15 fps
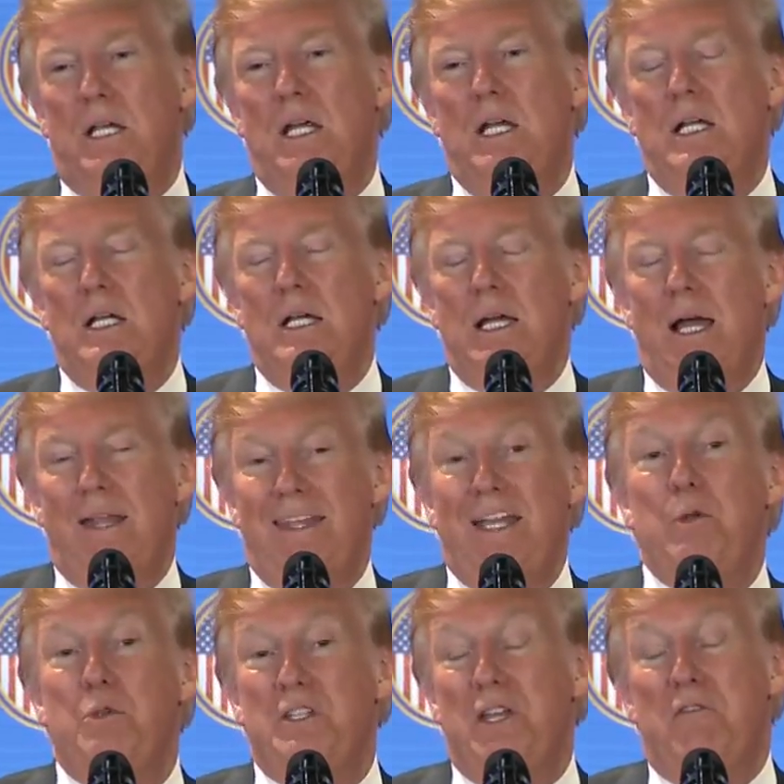I think
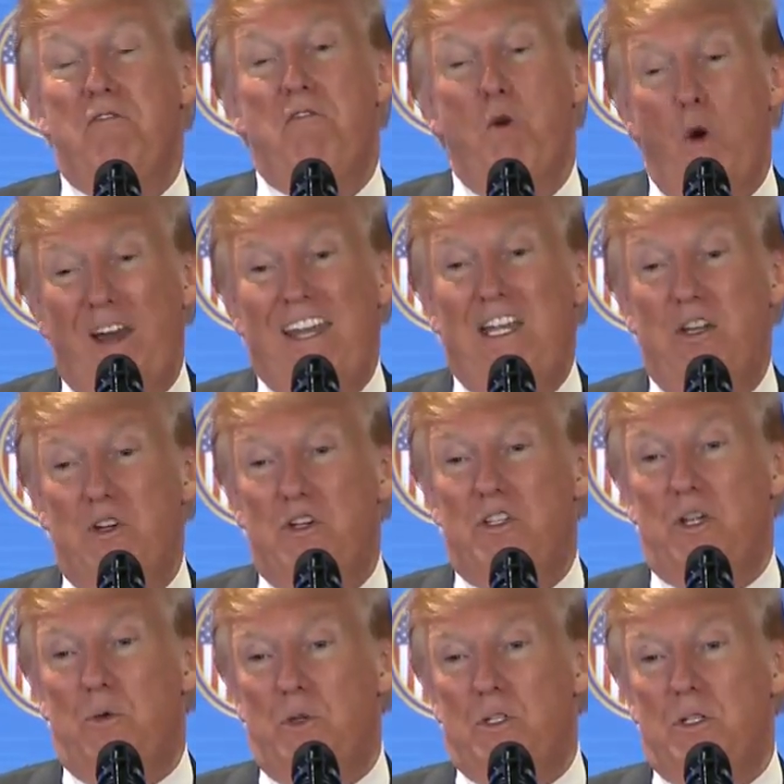he was there 40
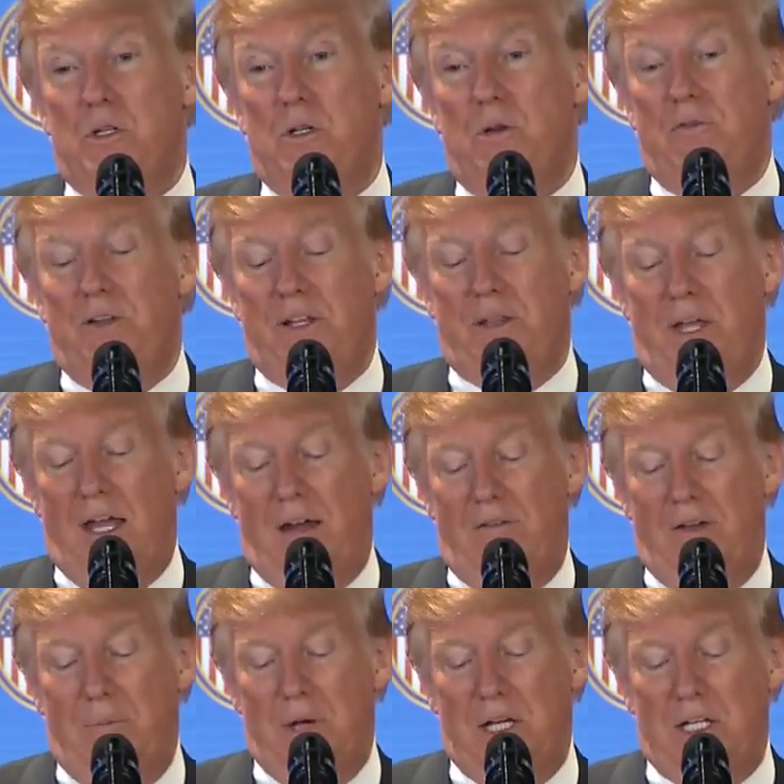years, I was told. In fact, the head
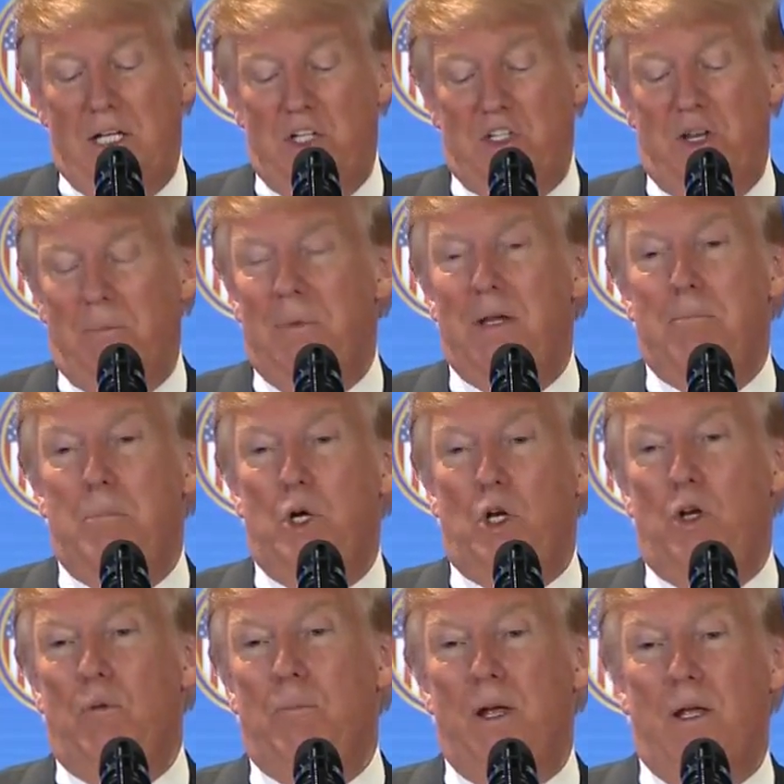of MIT sent me a
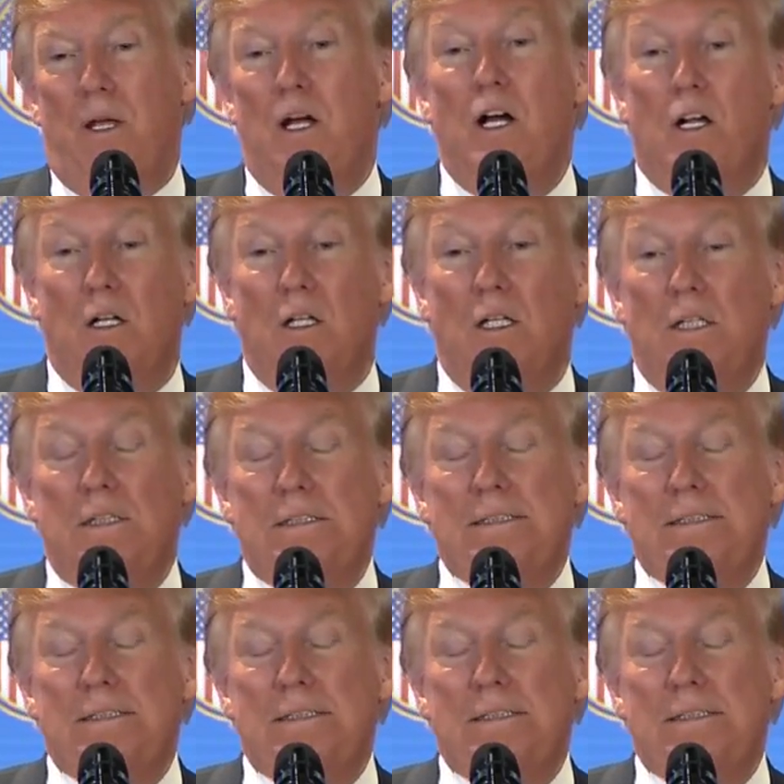book on my uncle.